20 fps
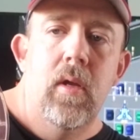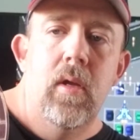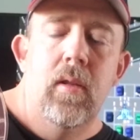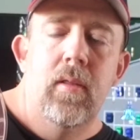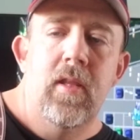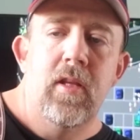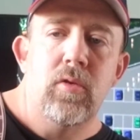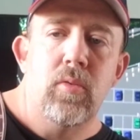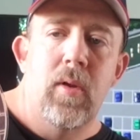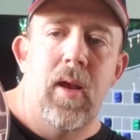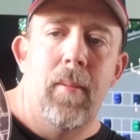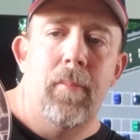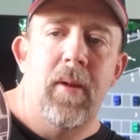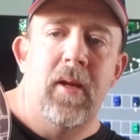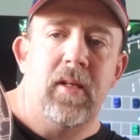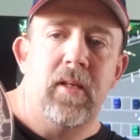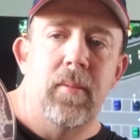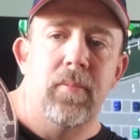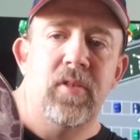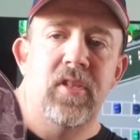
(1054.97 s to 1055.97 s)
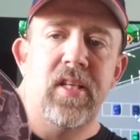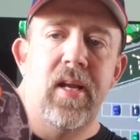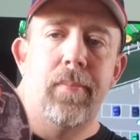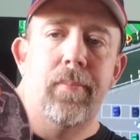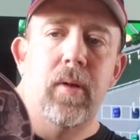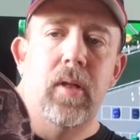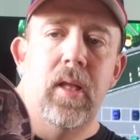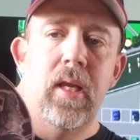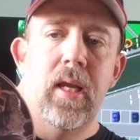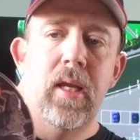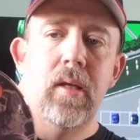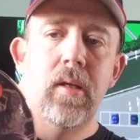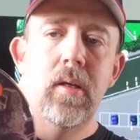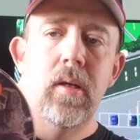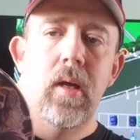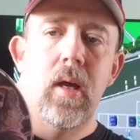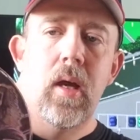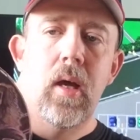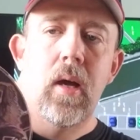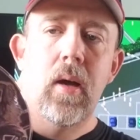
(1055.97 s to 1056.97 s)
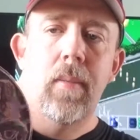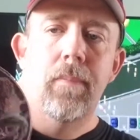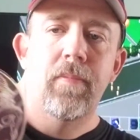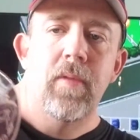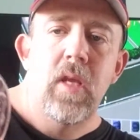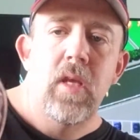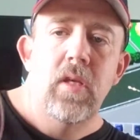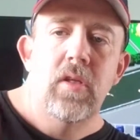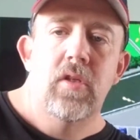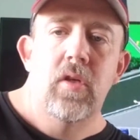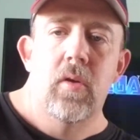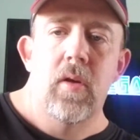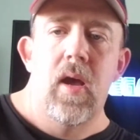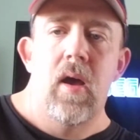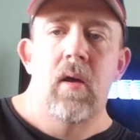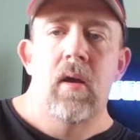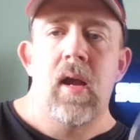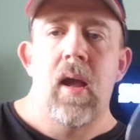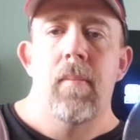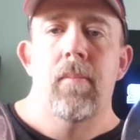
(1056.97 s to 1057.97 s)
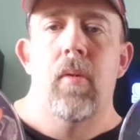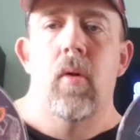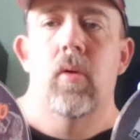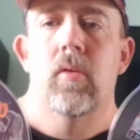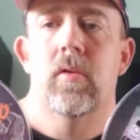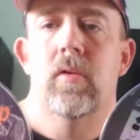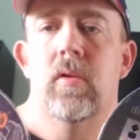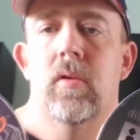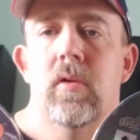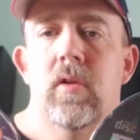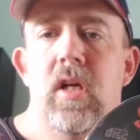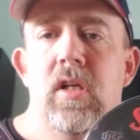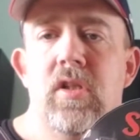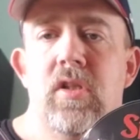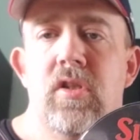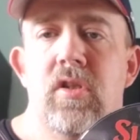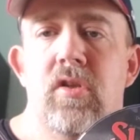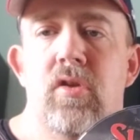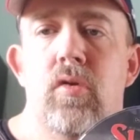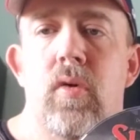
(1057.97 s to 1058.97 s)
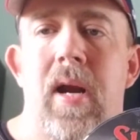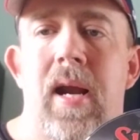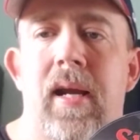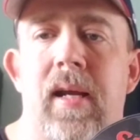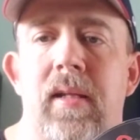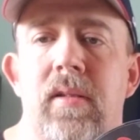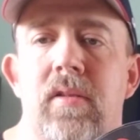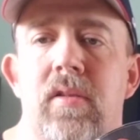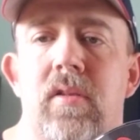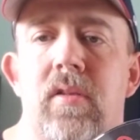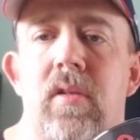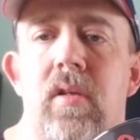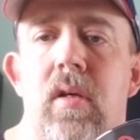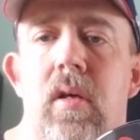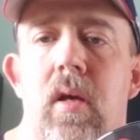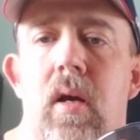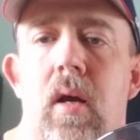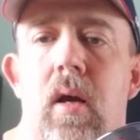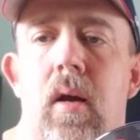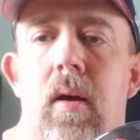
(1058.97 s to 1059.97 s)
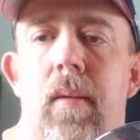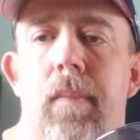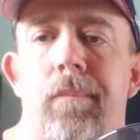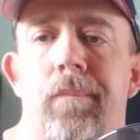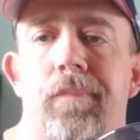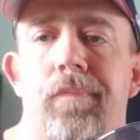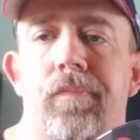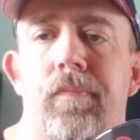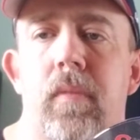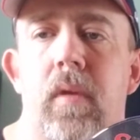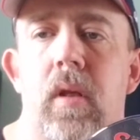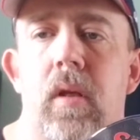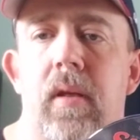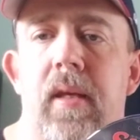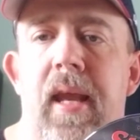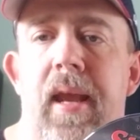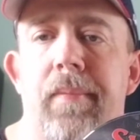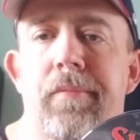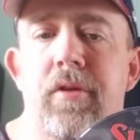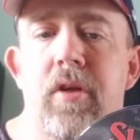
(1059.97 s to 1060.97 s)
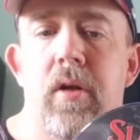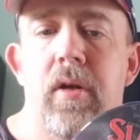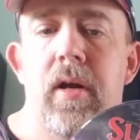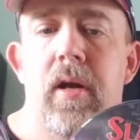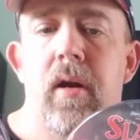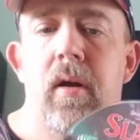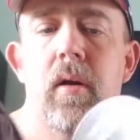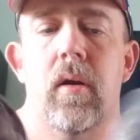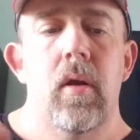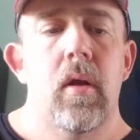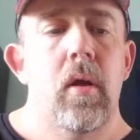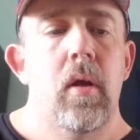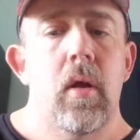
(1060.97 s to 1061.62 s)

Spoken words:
This one I picked up separately. So now I got both Dungeons and Dragons games on there.